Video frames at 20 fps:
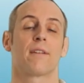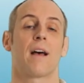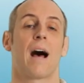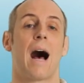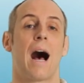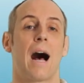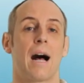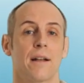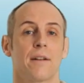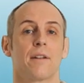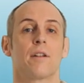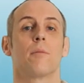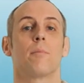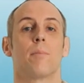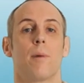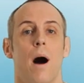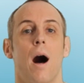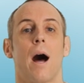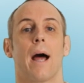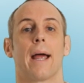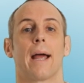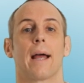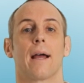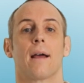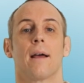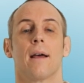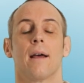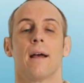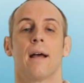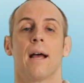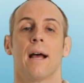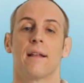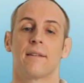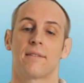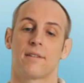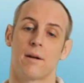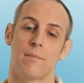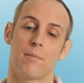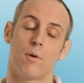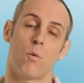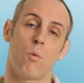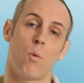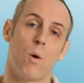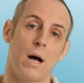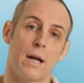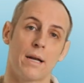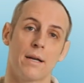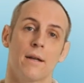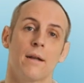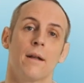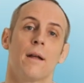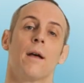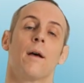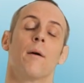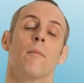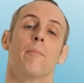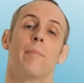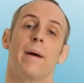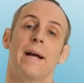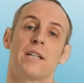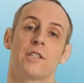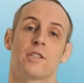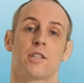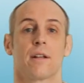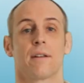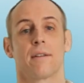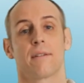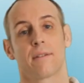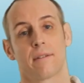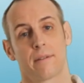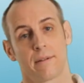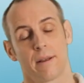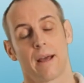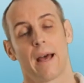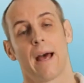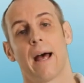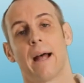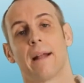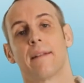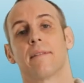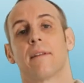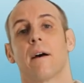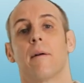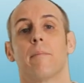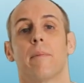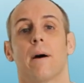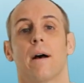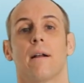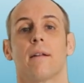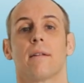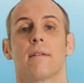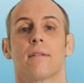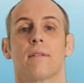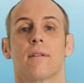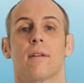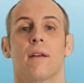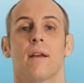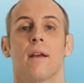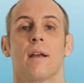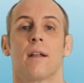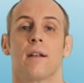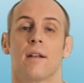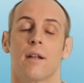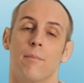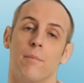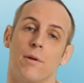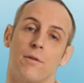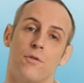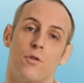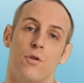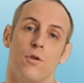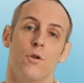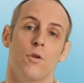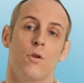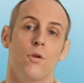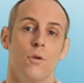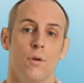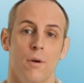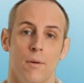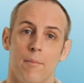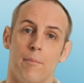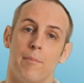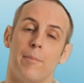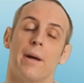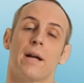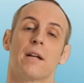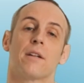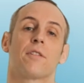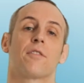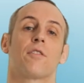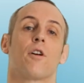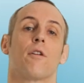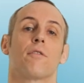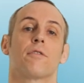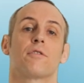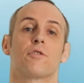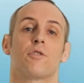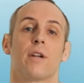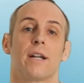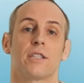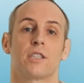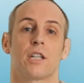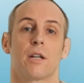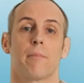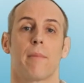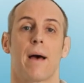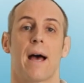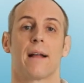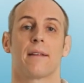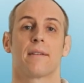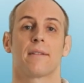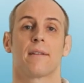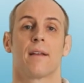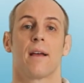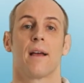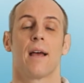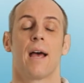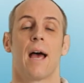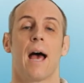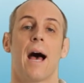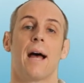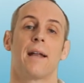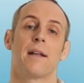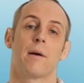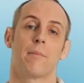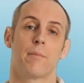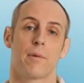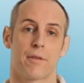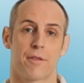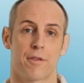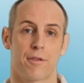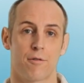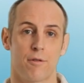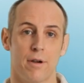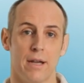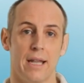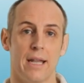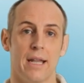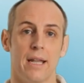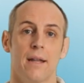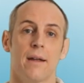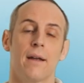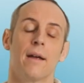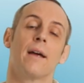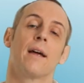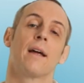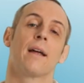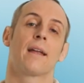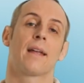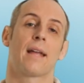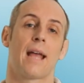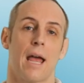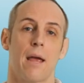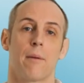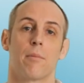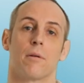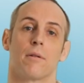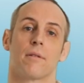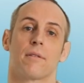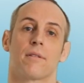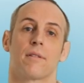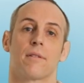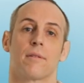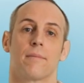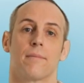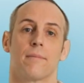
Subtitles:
are underbuying, it's number 1, benches and dumbbells, number 2, big soft stretching mats, and number 3, cables.